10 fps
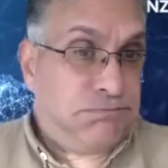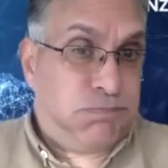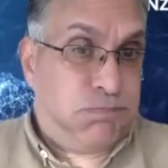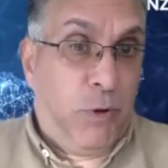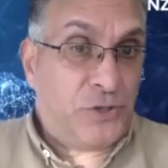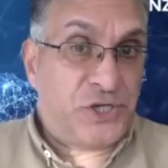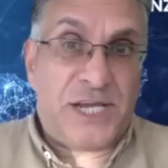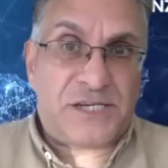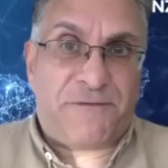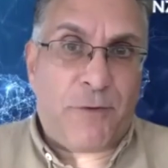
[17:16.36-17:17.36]
What's
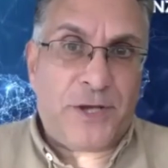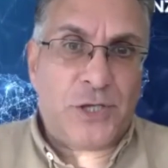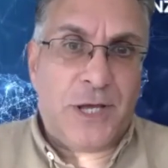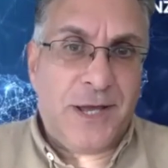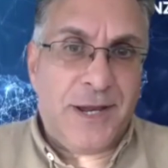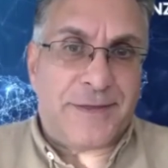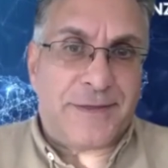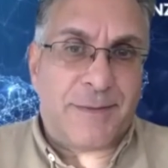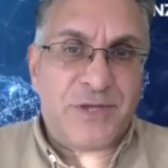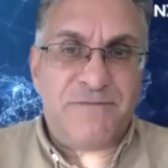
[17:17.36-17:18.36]
next for Rachael Ireland?
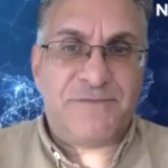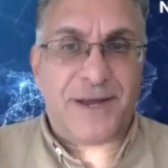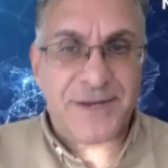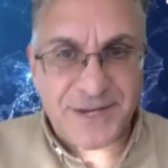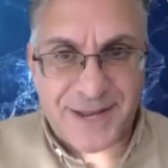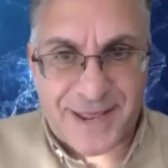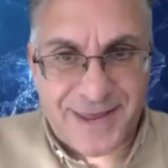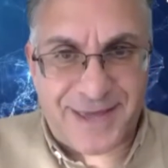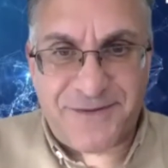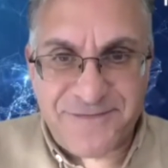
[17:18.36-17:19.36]
I mean, you've
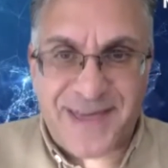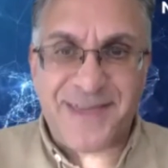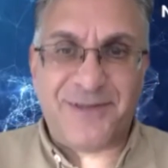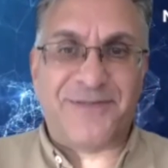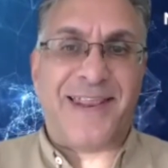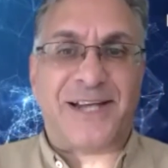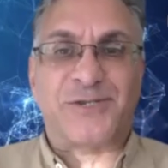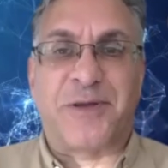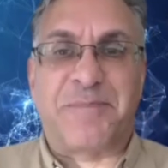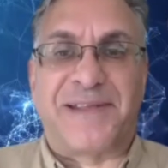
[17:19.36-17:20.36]
nailed the
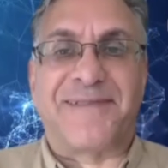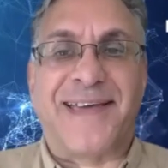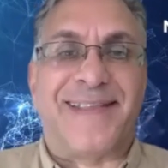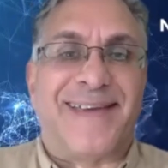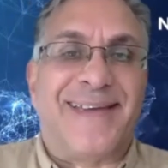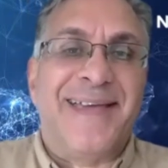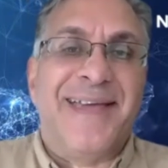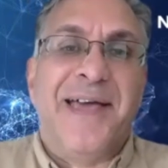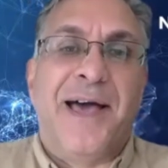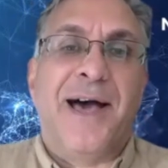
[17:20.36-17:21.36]
electronic bill of lading.
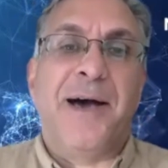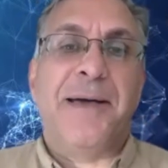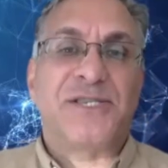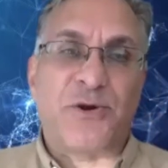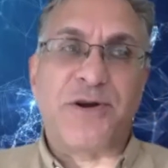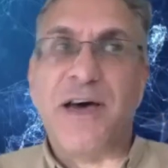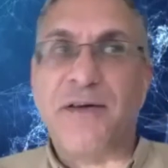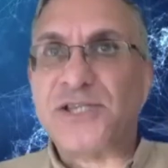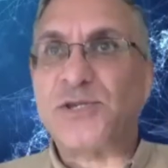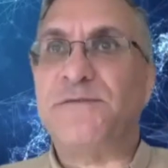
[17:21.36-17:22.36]
Is there
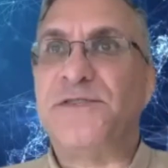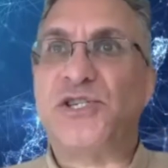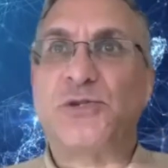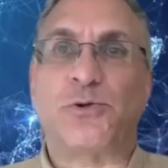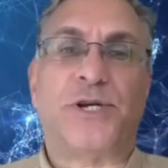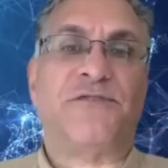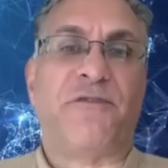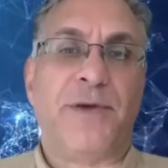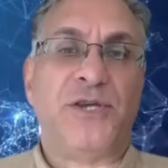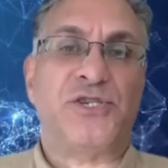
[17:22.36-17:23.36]
another sort of digital
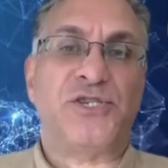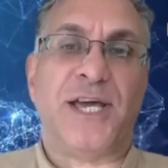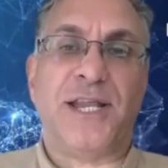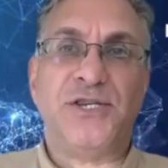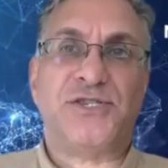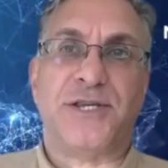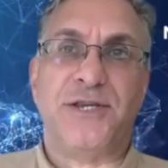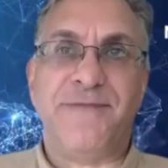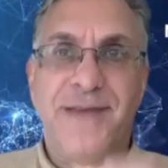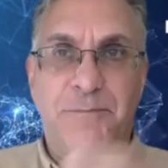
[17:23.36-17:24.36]
transformation challenge that
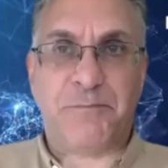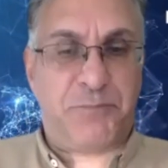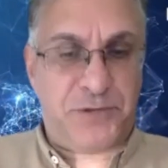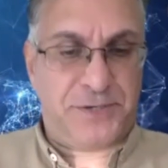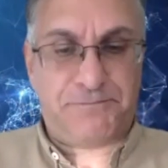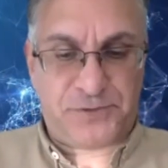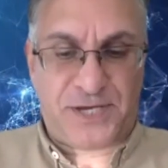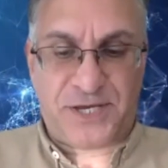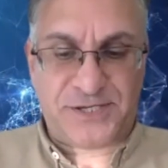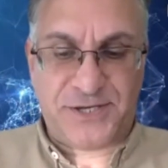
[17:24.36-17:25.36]
you've now
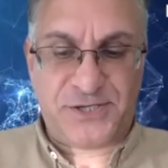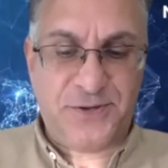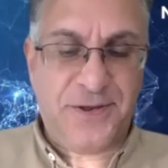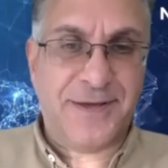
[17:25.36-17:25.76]
set your sights on?